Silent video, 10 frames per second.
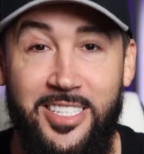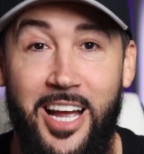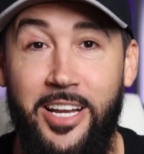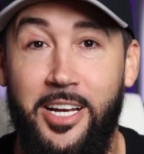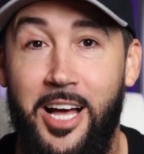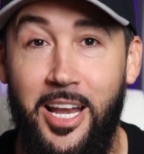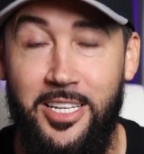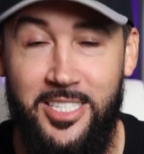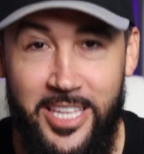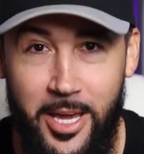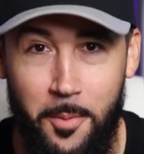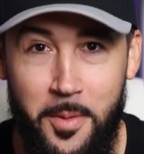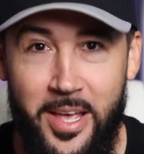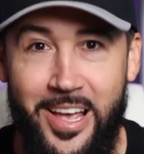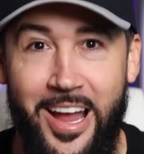inside the Colosseum,
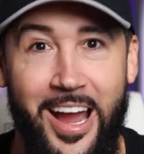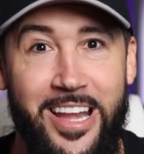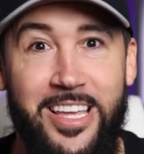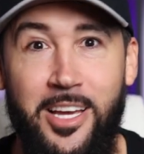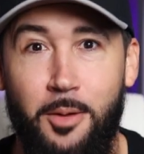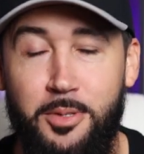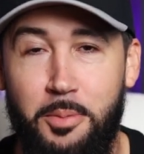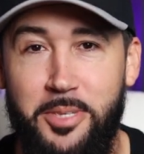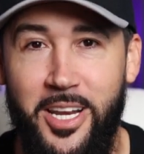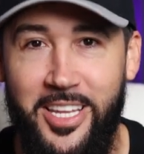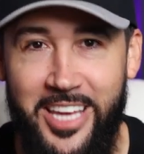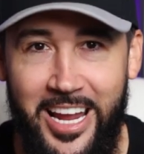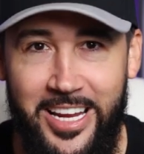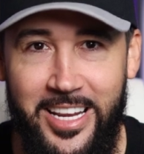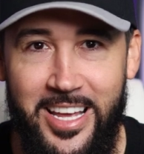and he comes up to the
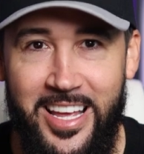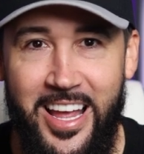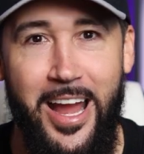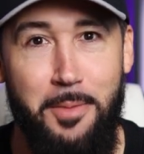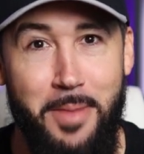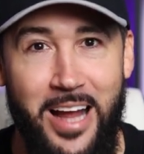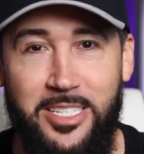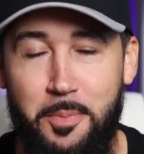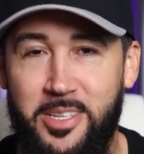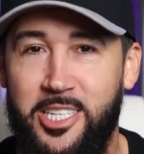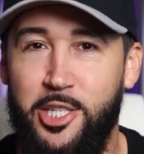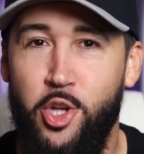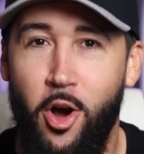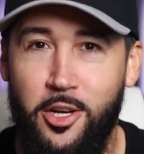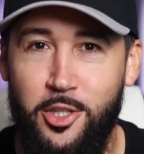gate and Maximus is
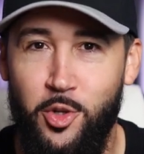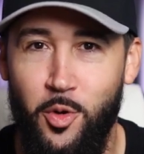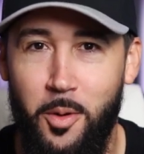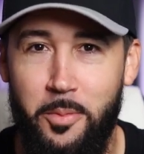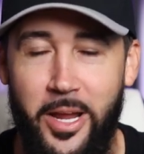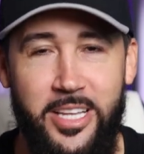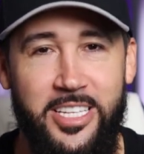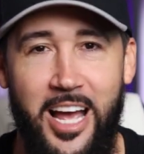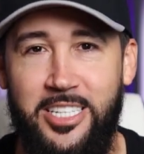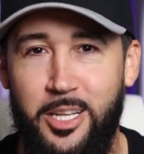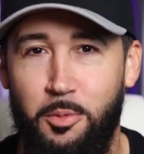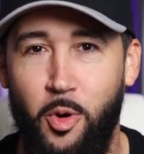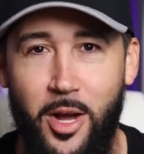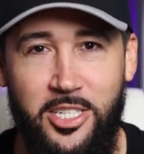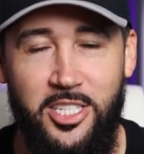talking to him and he's asking him
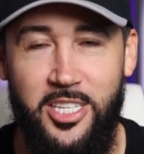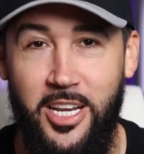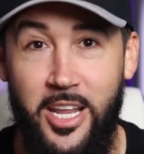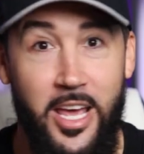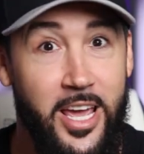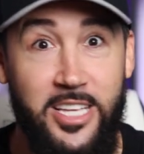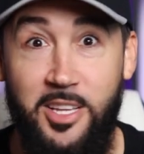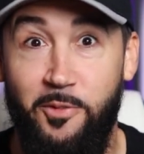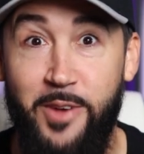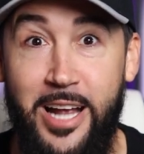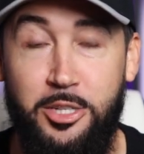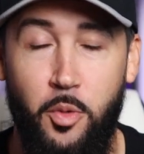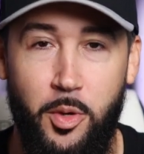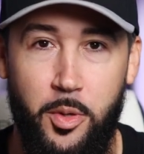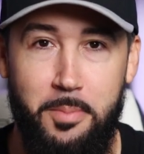questions and he's
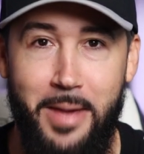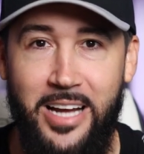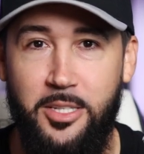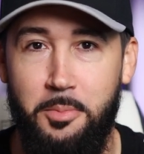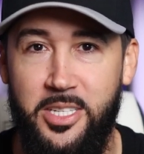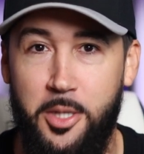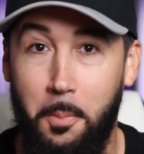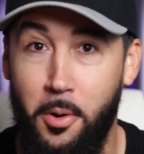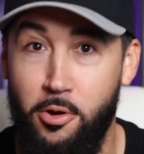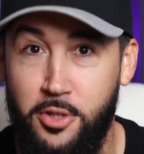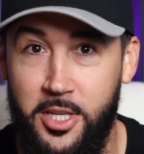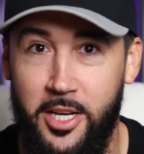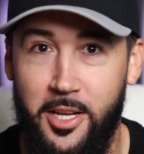infatuated with Maximus the person.